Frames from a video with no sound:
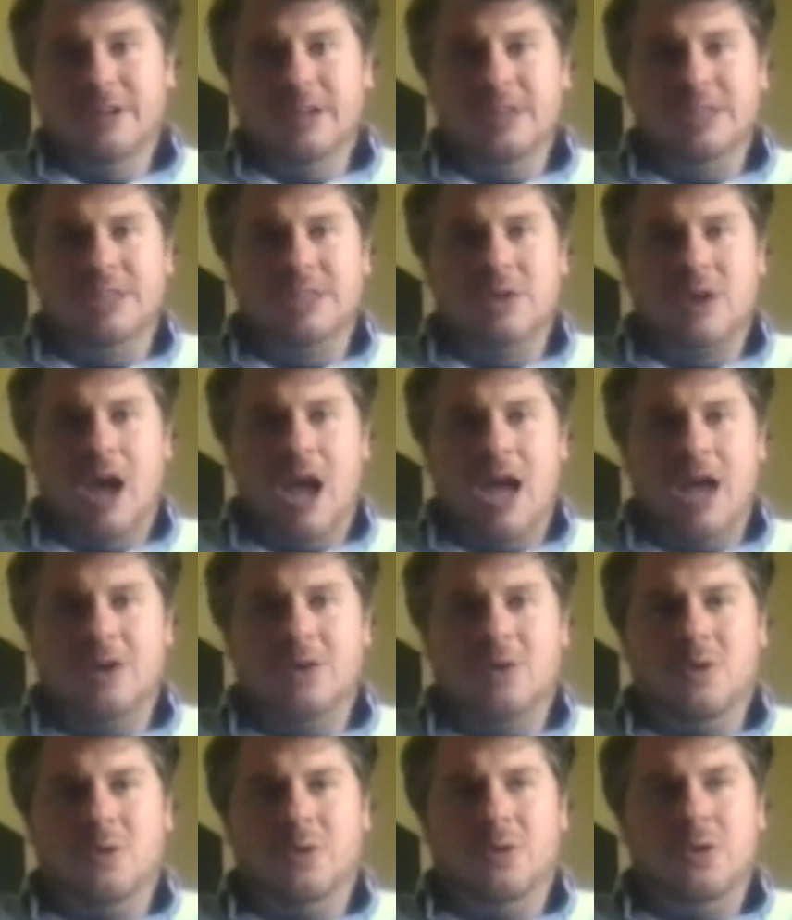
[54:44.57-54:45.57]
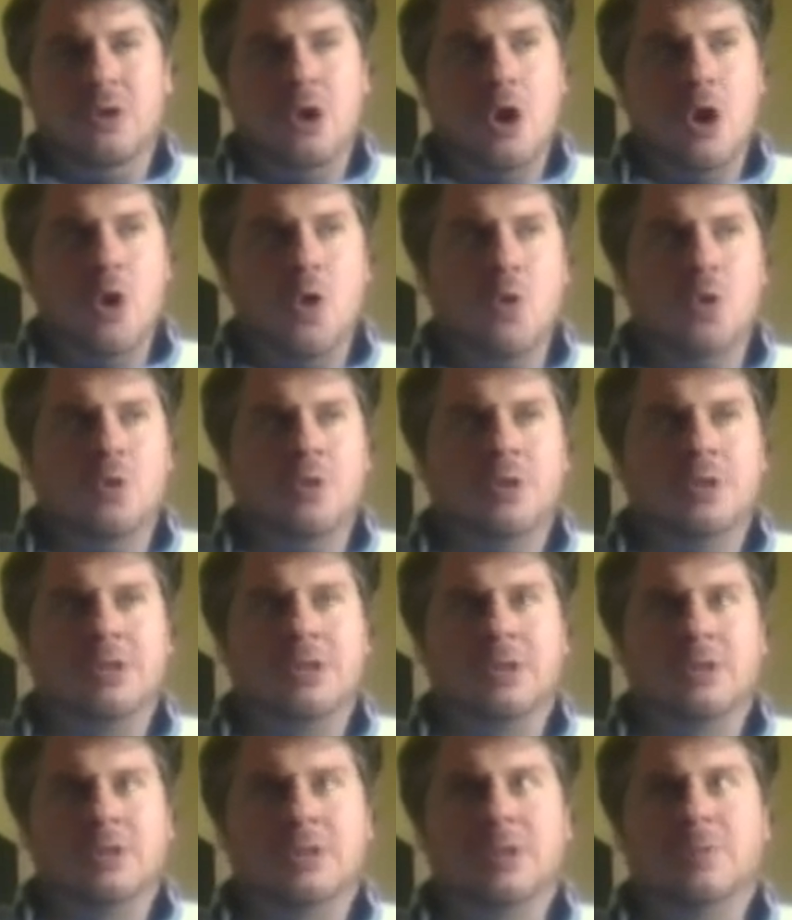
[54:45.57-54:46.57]
And so I don't know that
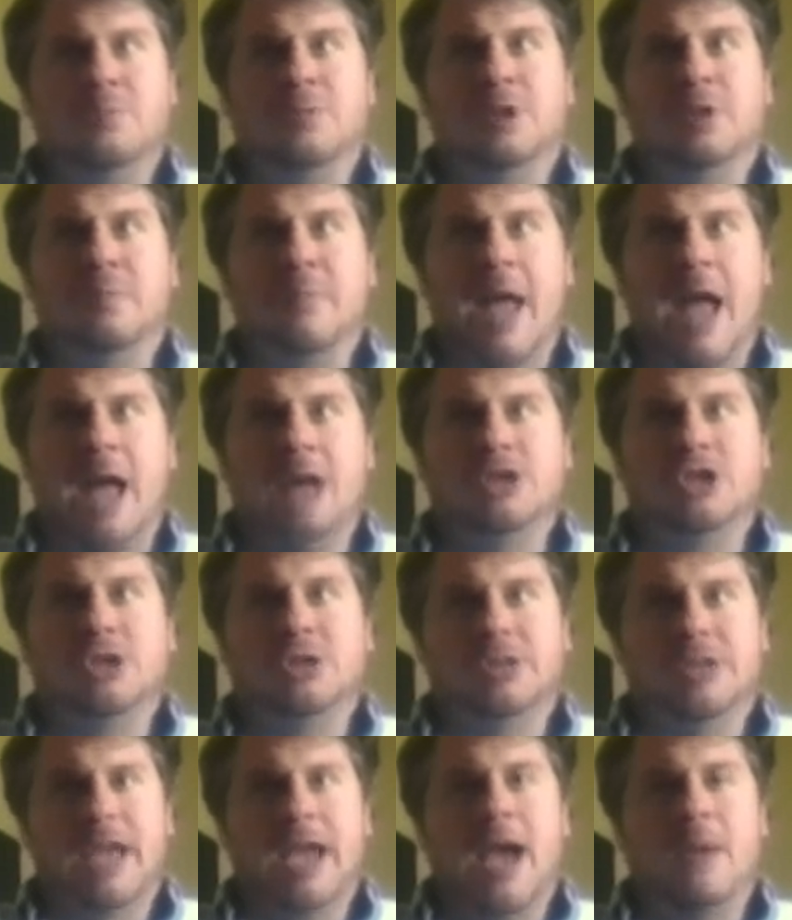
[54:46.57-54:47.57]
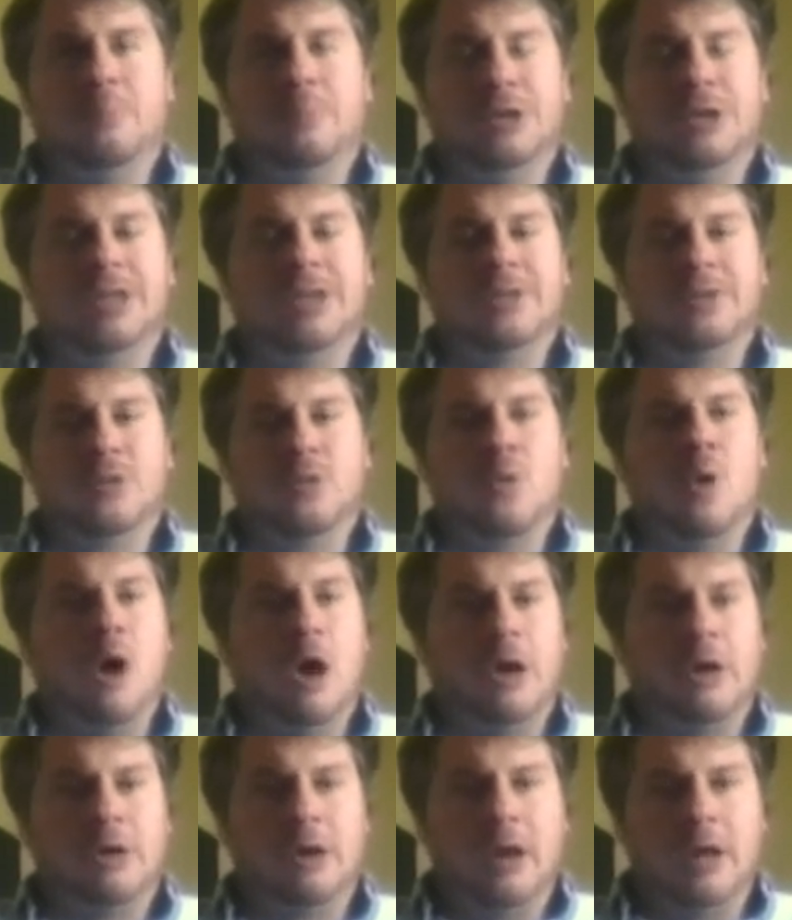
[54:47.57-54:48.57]
there's something magically happening in the
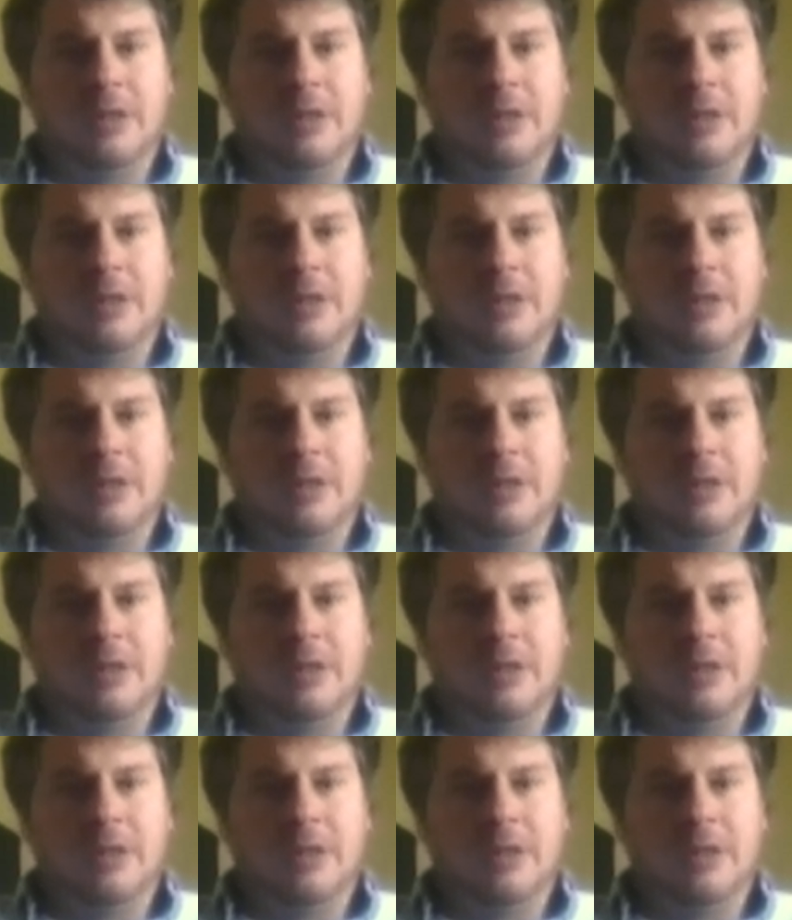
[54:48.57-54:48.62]
water.